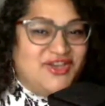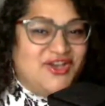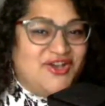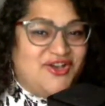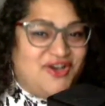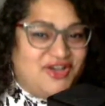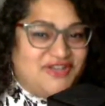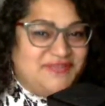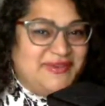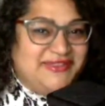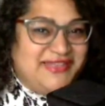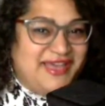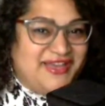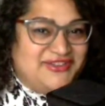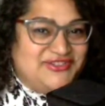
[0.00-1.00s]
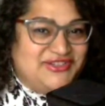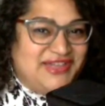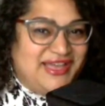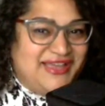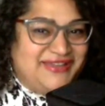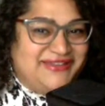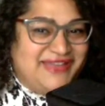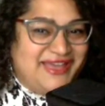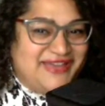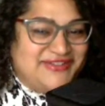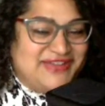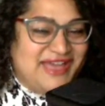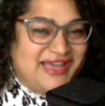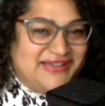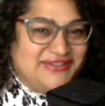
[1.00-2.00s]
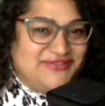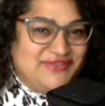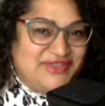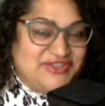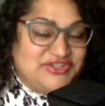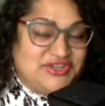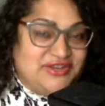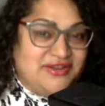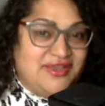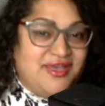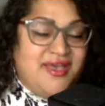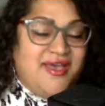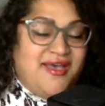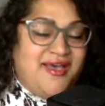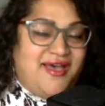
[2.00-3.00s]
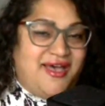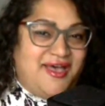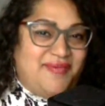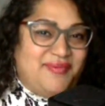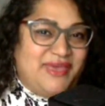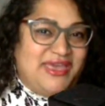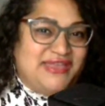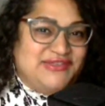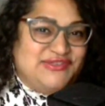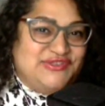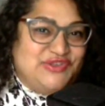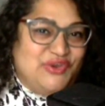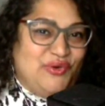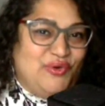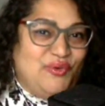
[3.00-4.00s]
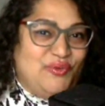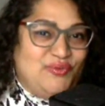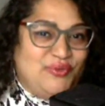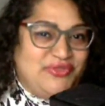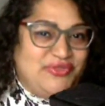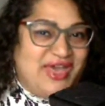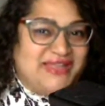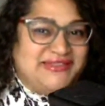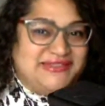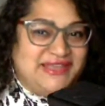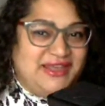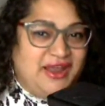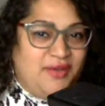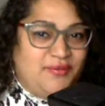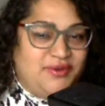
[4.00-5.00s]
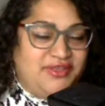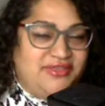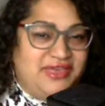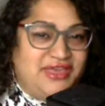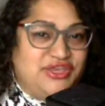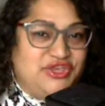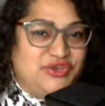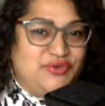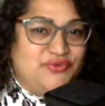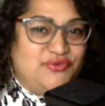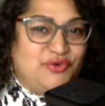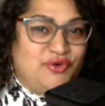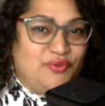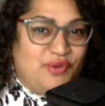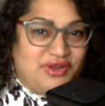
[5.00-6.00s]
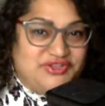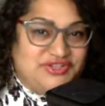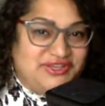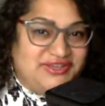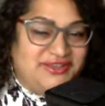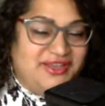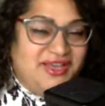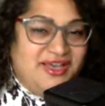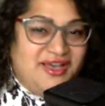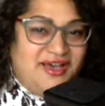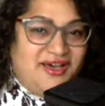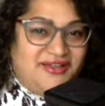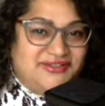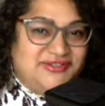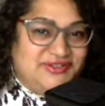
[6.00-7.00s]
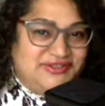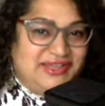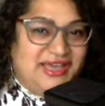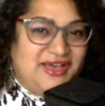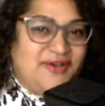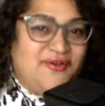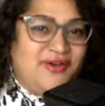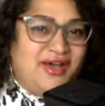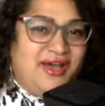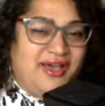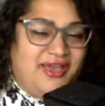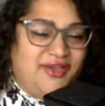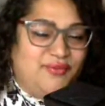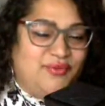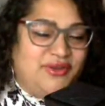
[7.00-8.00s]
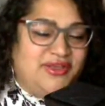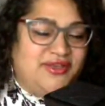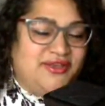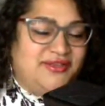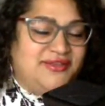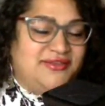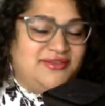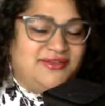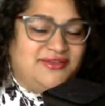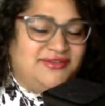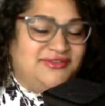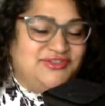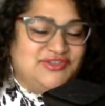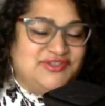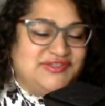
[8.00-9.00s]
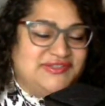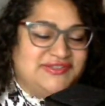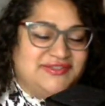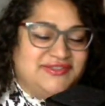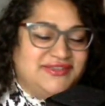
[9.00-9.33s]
cosmic-light-activation. And so with that said, I want to thank you for watching until now. I want to just